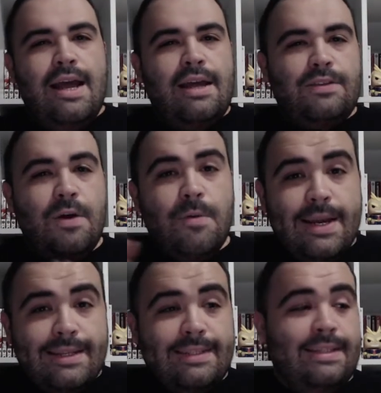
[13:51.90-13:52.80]
As
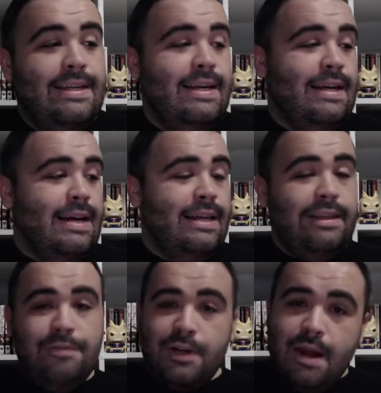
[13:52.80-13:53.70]
always, uh,
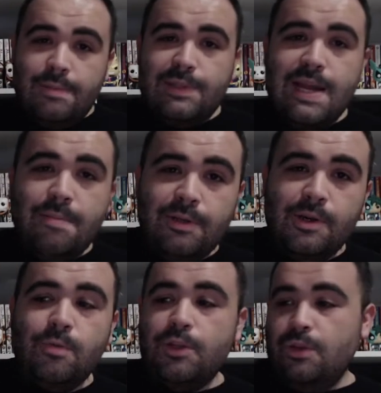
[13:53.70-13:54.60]
leave your comments down
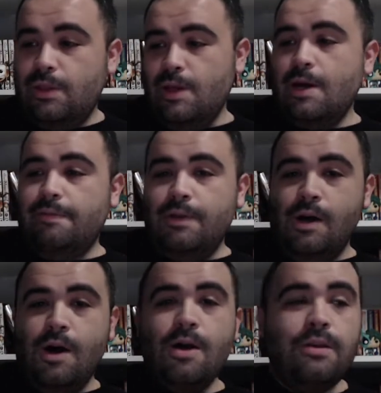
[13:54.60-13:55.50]
below what you thought of the
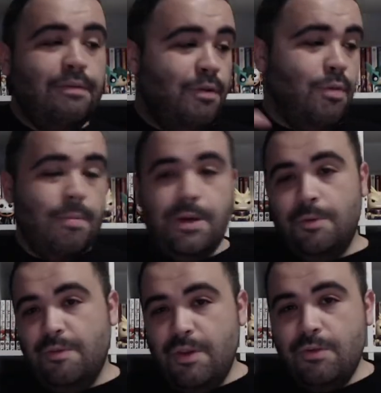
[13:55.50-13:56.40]
haul. If you want me to
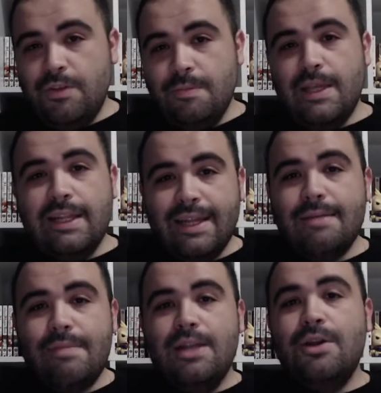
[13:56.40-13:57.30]
review something,
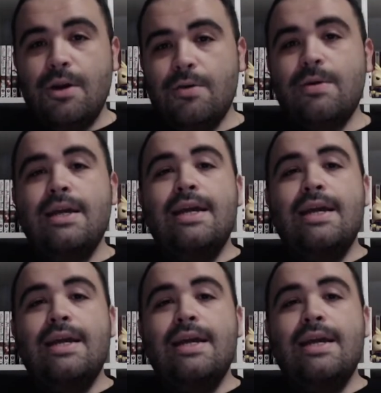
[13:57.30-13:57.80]
let me know.